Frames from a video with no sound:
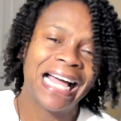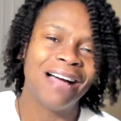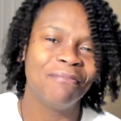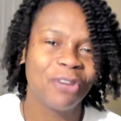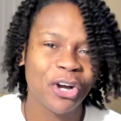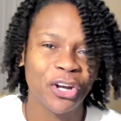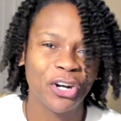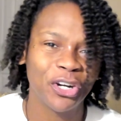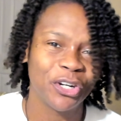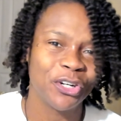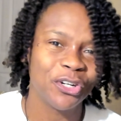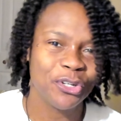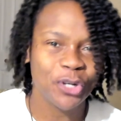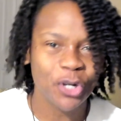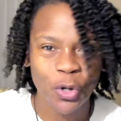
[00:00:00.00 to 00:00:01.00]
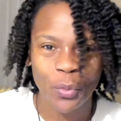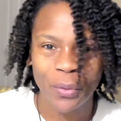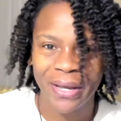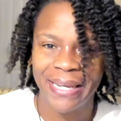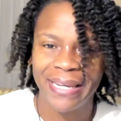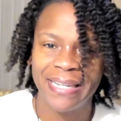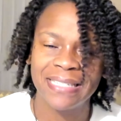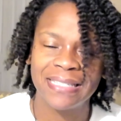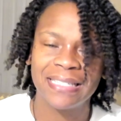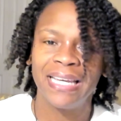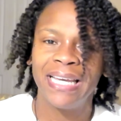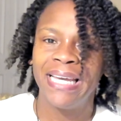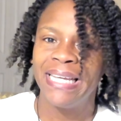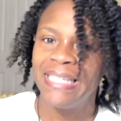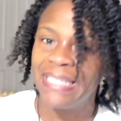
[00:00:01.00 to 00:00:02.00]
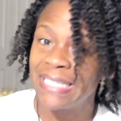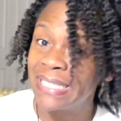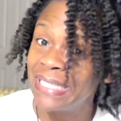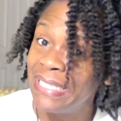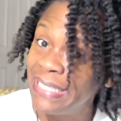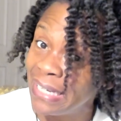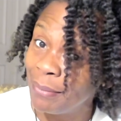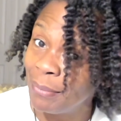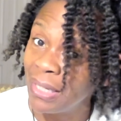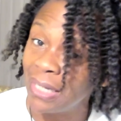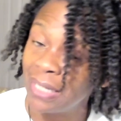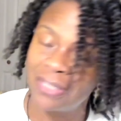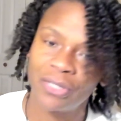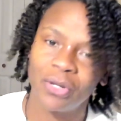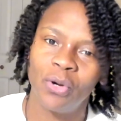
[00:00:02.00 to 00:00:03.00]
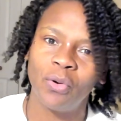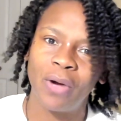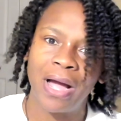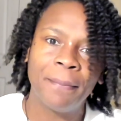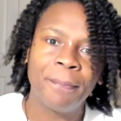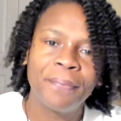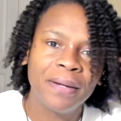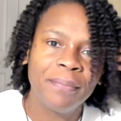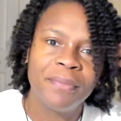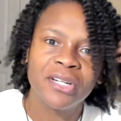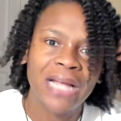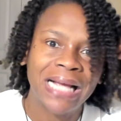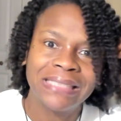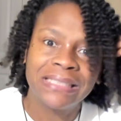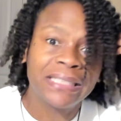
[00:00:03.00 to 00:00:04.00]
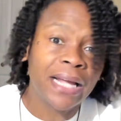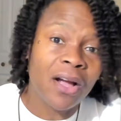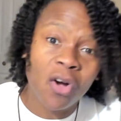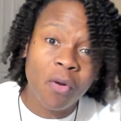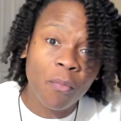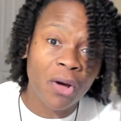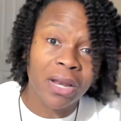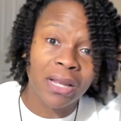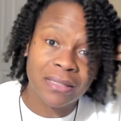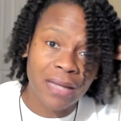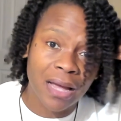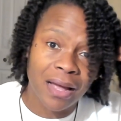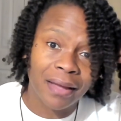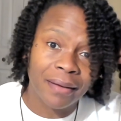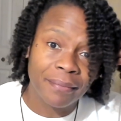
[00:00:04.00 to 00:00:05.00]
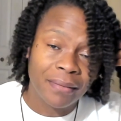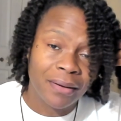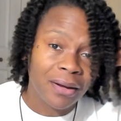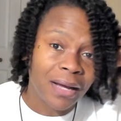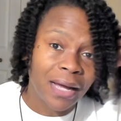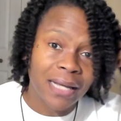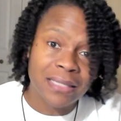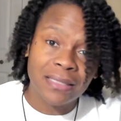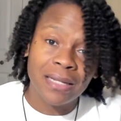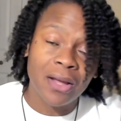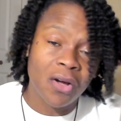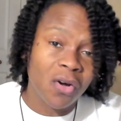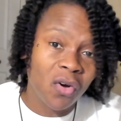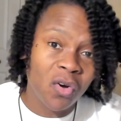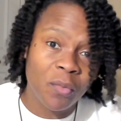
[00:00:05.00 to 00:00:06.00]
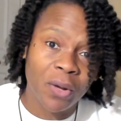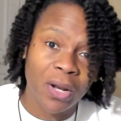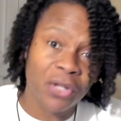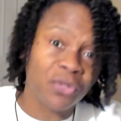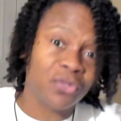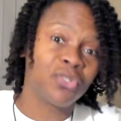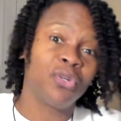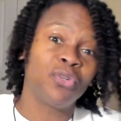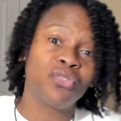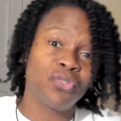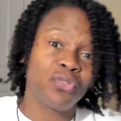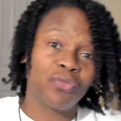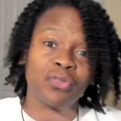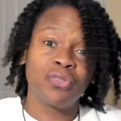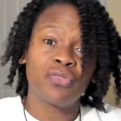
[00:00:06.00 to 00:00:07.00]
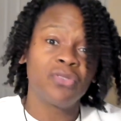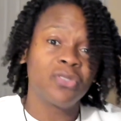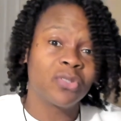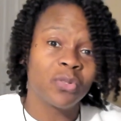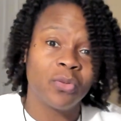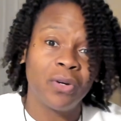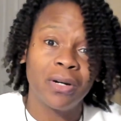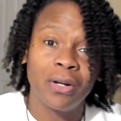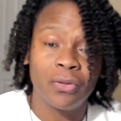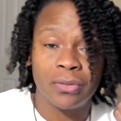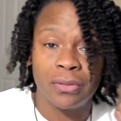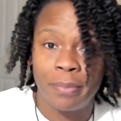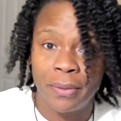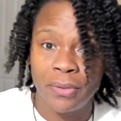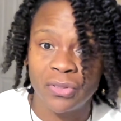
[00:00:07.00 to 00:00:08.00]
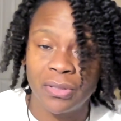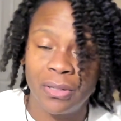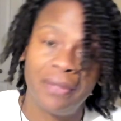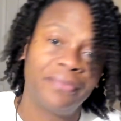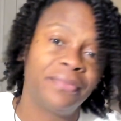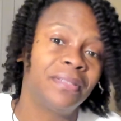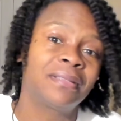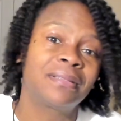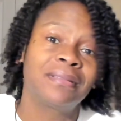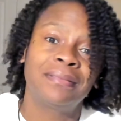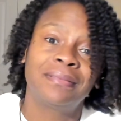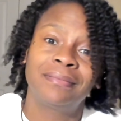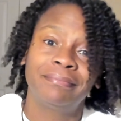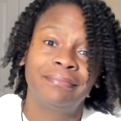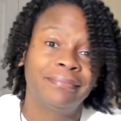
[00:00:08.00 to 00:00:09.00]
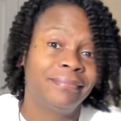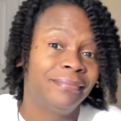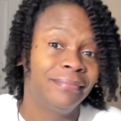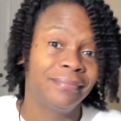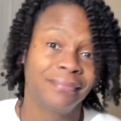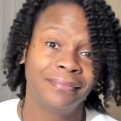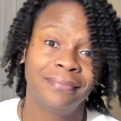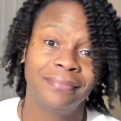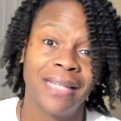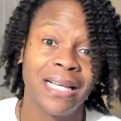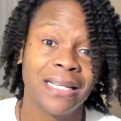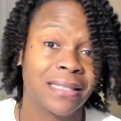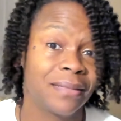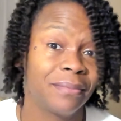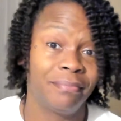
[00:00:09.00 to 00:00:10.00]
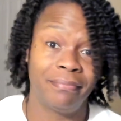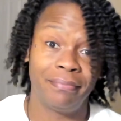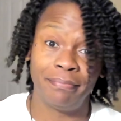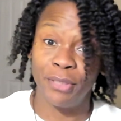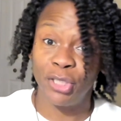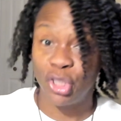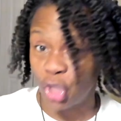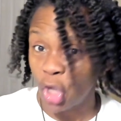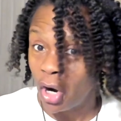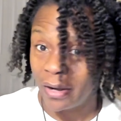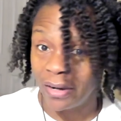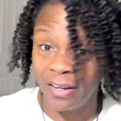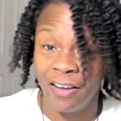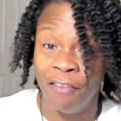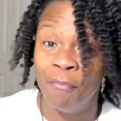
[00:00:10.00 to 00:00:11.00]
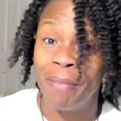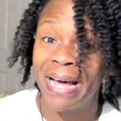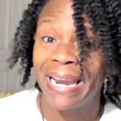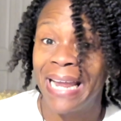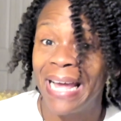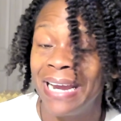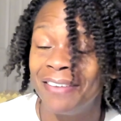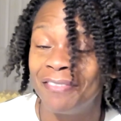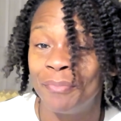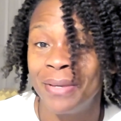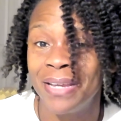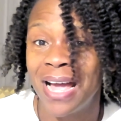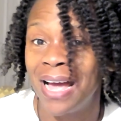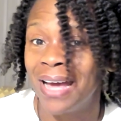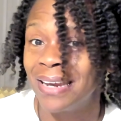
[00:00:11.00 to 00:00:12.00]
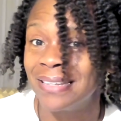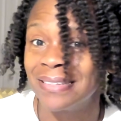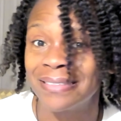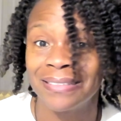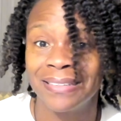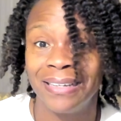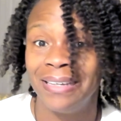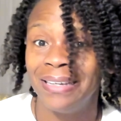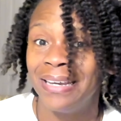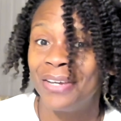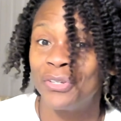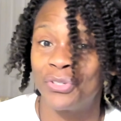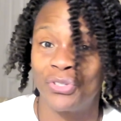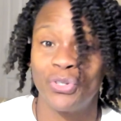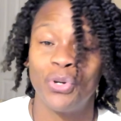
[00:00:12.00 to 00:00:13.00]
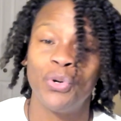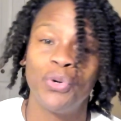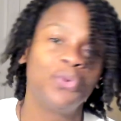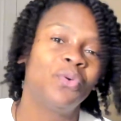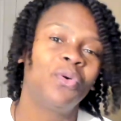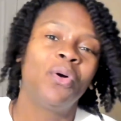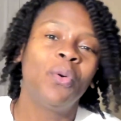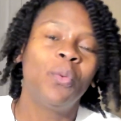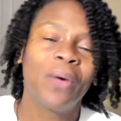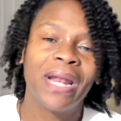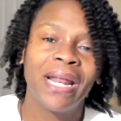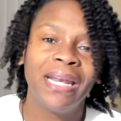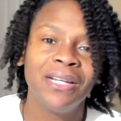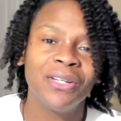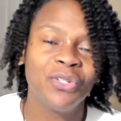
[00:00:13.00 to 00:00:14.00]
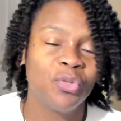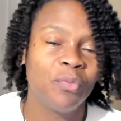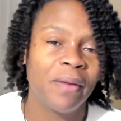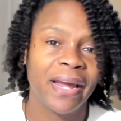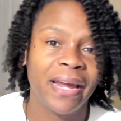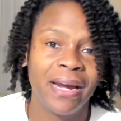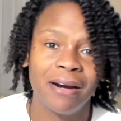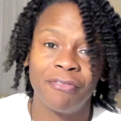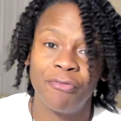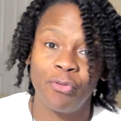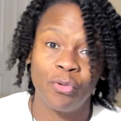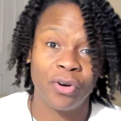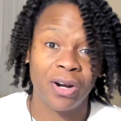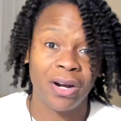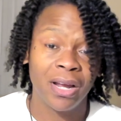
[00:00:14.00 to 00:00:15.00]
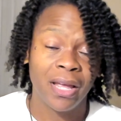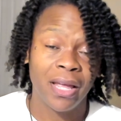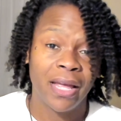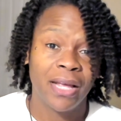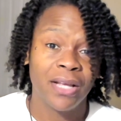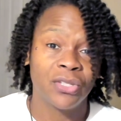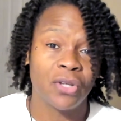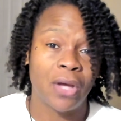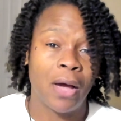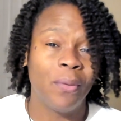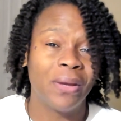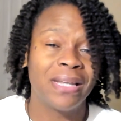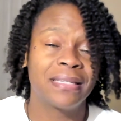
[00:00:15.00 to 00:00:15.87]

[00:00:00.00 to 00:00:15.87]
I'm gonna learn. You know, we're in this this demic, so I pretty much I stay home all the time. I stay home. All I do is go to the grocery store, go to the post office. That's majority of my life, be honest. So what I need to do my hair for. So I want to